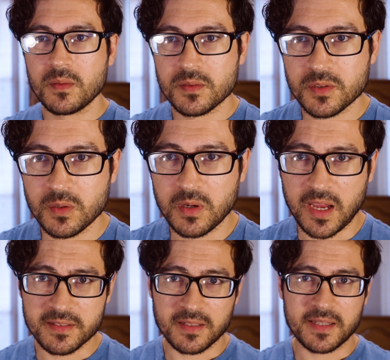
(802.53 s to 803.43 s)
So
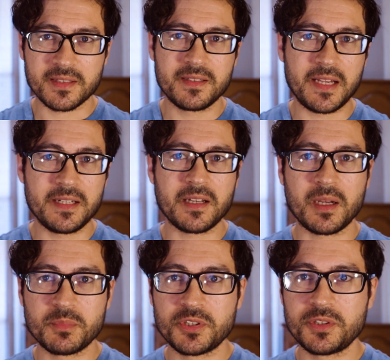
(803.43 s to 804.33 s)
as a
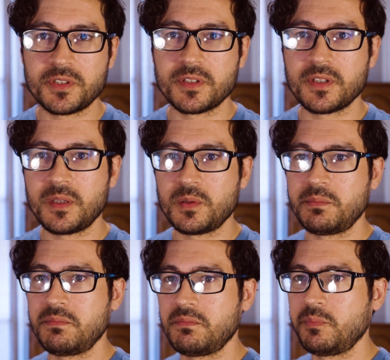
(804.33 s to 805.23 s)
daytime shooter, it
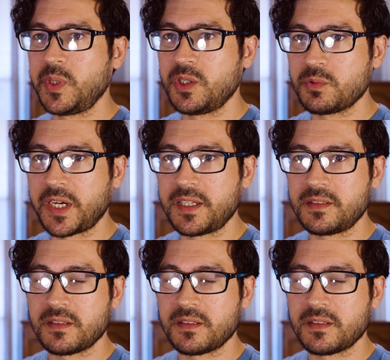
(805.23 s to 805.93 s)
would be great.